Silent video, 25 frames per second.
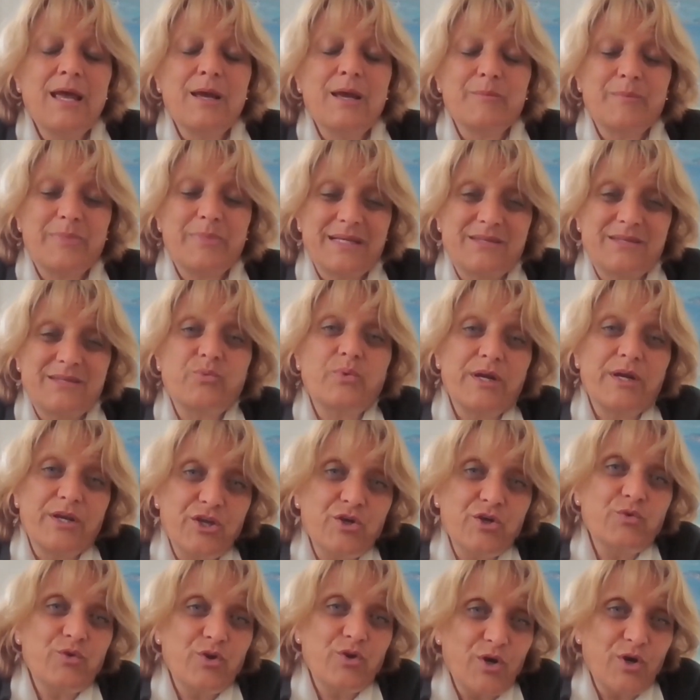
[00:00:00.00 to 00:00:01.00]
But when
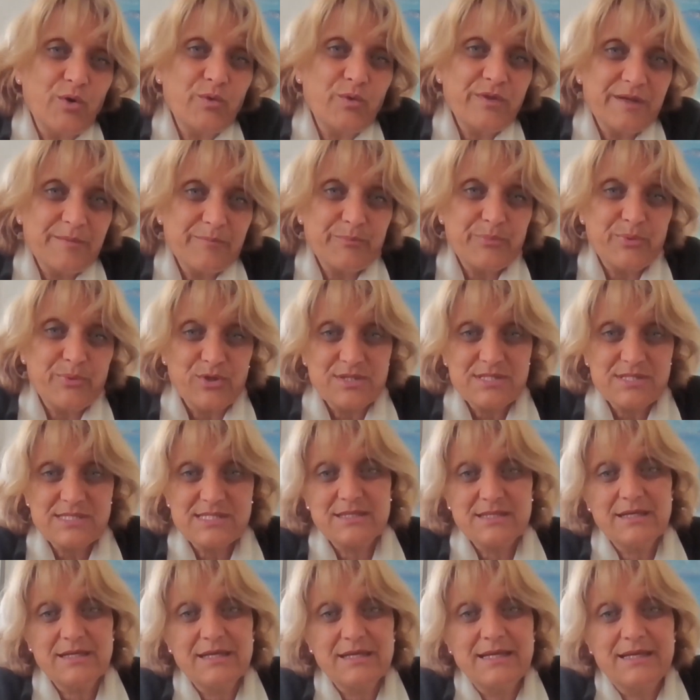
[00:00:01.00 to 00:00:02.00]
you know them
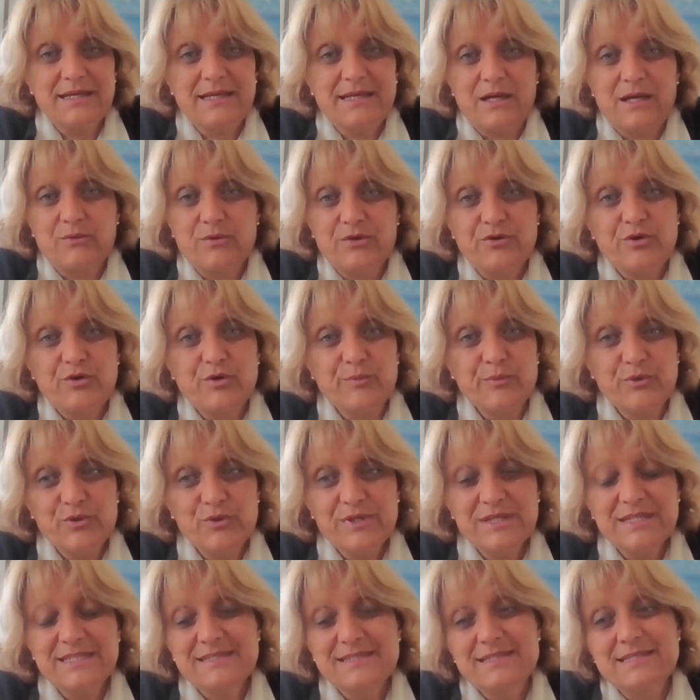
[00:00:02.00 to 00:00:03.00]
personally in our
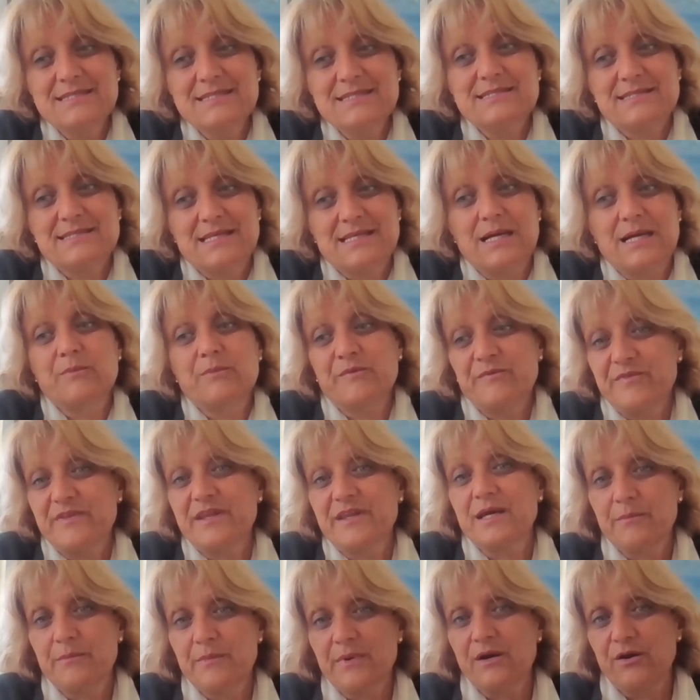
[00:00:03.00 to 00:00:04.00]
communities, some of
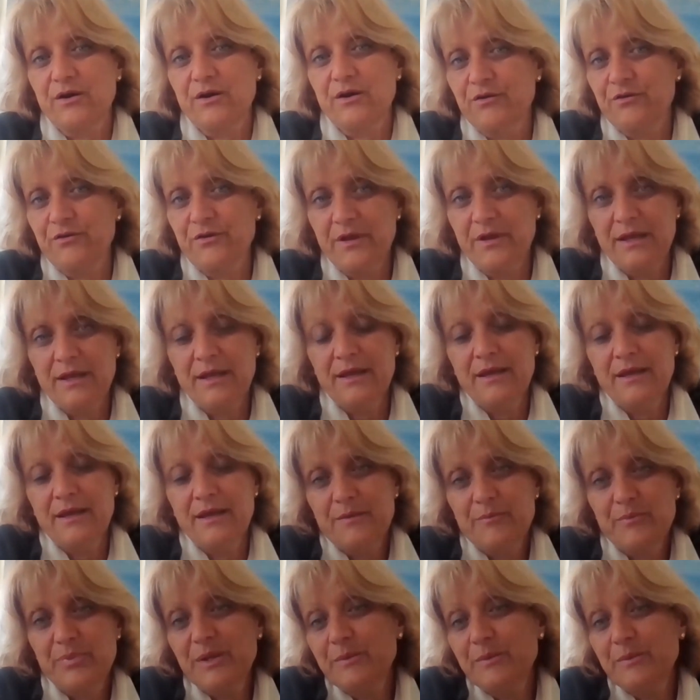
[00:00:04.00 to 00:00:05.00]
them are
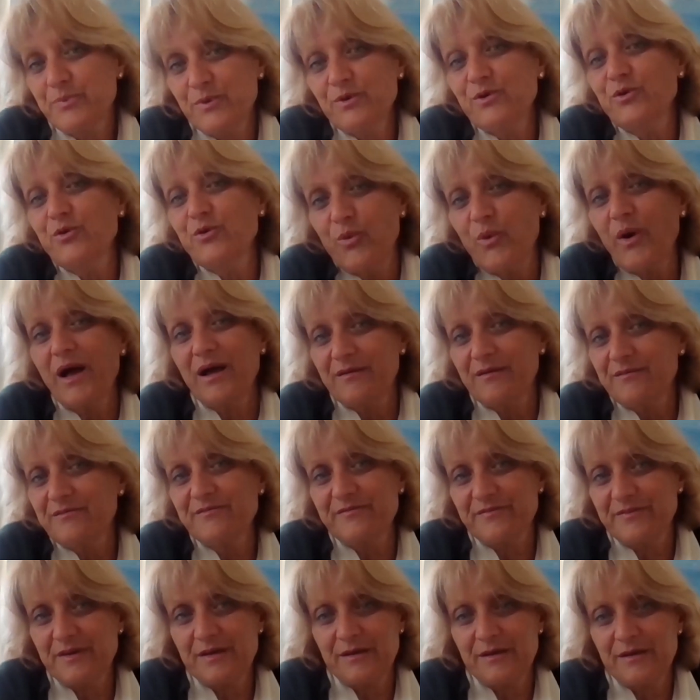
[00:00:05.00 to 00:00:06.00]
people who
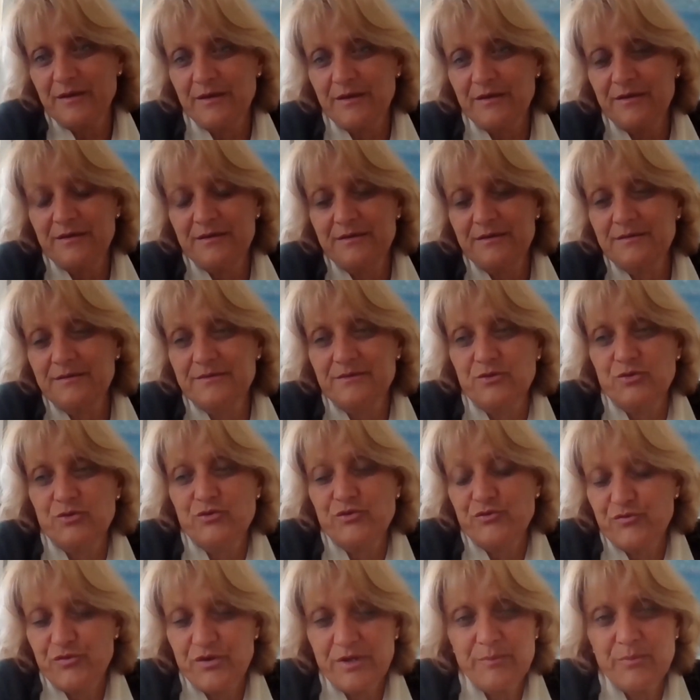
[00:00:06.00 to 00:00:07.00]
have
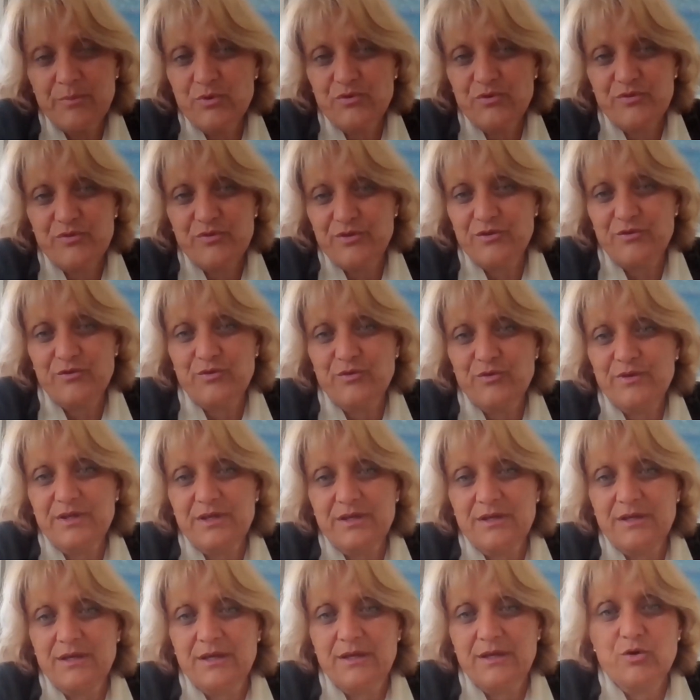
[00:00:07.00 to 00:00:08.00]
contributed to
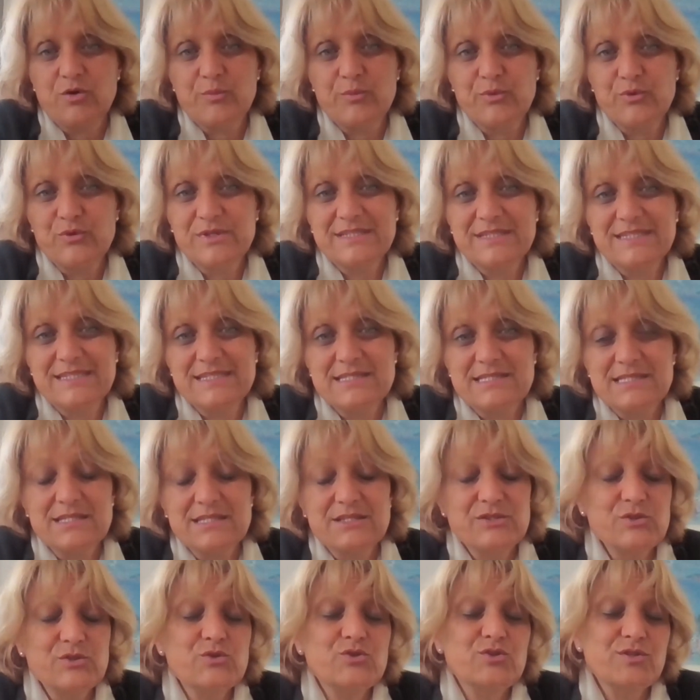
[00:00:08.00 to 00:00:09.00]
the community
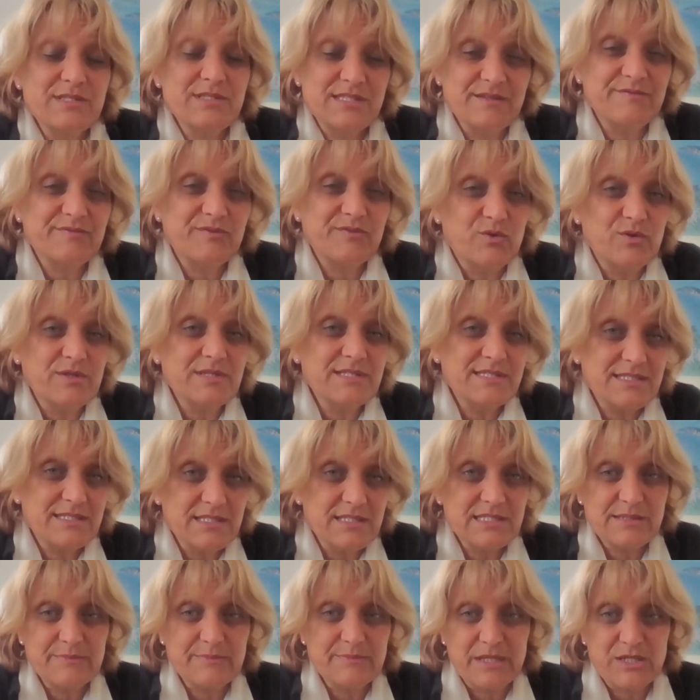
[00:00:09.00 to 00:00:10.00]
institutions. Of course,
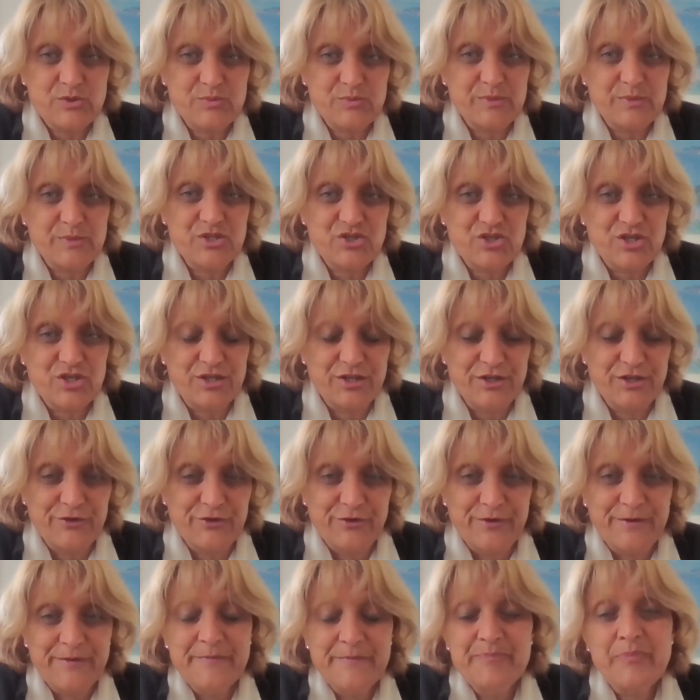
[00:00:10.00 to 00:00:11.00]
it's much, much
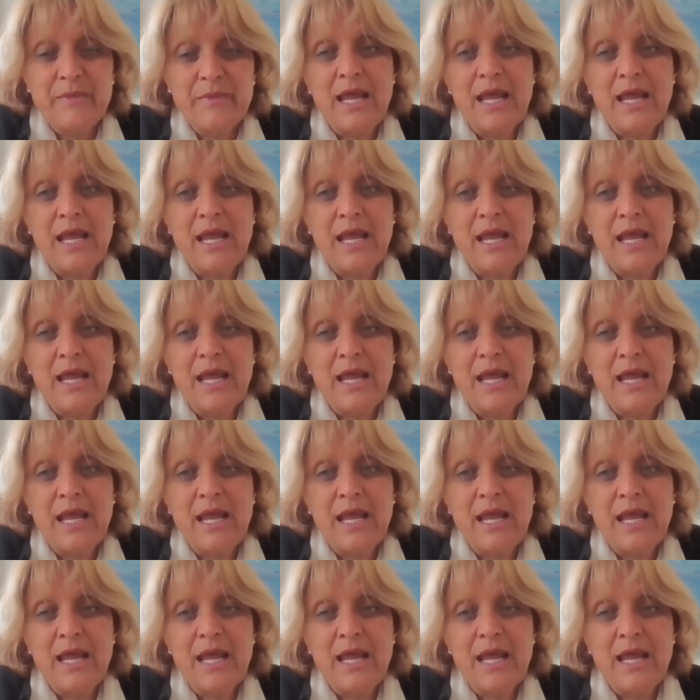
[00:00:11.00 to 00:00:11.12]
harder.